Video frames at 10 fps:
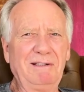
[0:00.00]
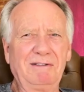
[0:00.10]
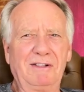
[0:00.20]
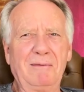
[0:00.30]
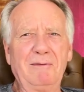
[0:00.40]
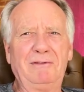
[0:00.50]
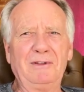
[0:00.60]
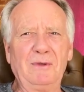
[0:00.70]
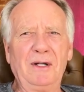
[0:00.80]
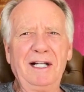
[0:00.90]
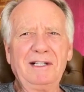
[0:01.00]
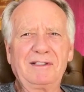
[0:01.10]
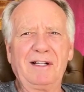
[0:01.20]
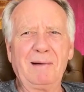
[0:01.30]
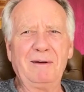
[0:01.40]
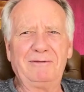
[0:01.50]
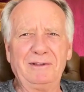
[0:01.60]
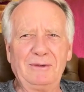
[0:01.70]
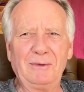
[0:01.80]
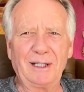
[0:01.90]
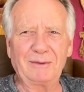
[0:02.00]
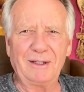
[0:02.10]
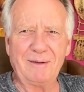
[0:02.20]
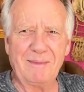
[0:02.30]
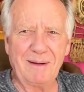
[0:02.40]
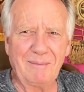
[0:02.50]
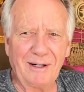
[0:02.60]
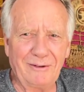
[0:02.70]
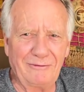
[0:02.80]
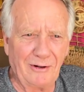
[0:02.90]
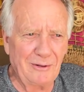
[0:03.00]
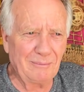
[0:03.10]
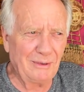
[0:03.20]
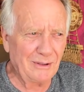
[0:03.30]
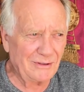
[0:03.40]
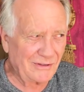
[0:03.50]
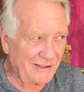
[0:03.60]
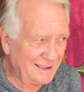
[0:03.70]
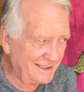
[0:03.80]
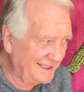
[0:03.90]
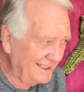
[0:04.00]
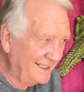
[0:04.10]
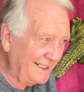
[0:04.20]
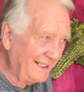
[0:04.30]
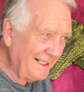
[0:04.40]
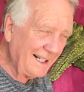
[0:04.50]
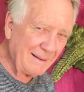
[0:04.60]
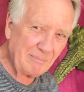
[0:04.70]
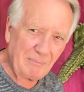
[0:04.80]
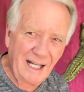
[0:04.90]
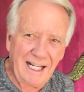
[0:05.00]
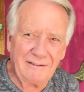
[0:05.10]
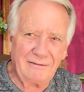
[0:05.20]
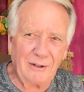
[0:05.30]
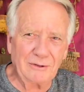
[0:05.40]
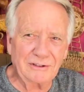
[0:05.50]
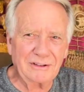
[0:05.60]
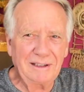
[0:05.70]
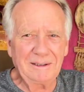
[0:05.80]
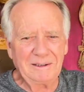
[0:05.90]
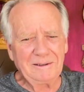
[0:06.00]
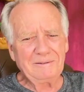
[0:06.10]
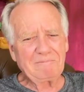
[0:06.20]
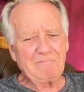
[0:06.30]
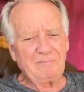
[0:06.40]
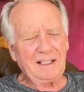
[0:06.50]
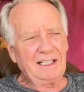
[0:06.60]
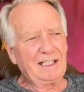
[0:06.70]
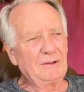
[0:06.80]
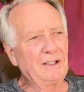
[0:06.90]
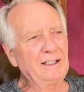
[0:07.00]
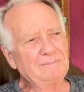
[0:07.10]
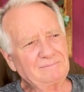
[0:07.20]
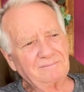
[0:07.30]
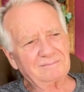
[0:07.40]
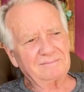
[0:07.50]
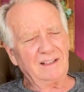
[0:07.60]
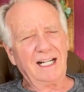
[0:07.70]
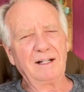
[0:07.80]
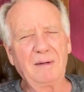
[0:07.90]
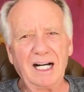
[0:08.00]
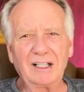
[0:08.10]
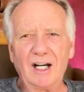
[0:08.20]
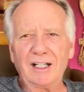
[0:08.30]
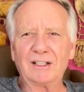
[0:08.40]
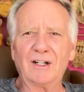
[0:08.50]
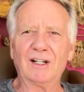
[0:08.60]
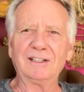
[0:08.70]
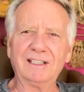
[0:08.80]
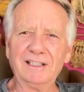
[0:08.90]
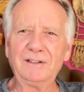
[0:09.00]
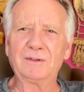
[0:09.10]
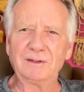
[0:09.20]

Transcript: some of you will remember phone booths and pay phones. Anyway, you had to buy a Lada card, and then you